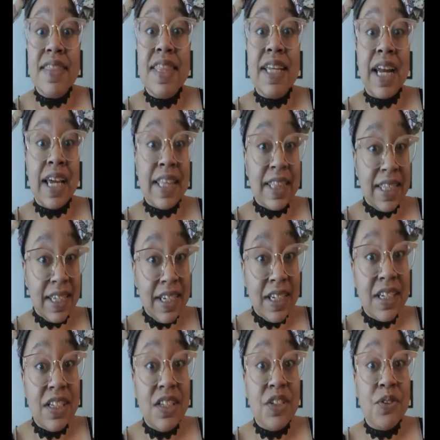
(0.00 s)
then I
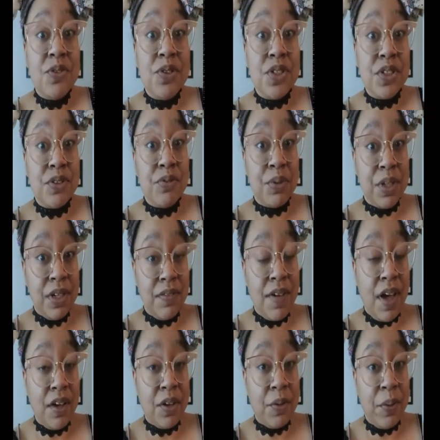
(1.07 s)
think you should
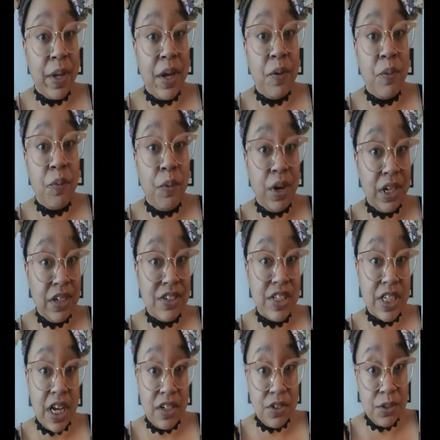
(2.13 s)
reevaluate what your
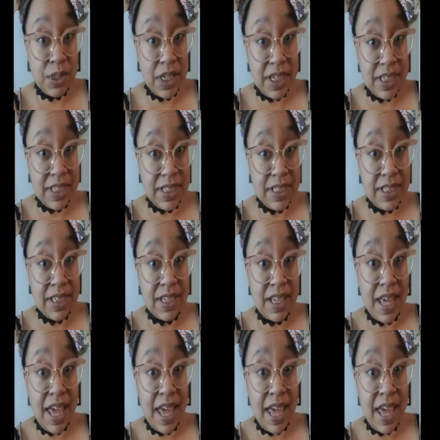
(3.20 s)
schedule is.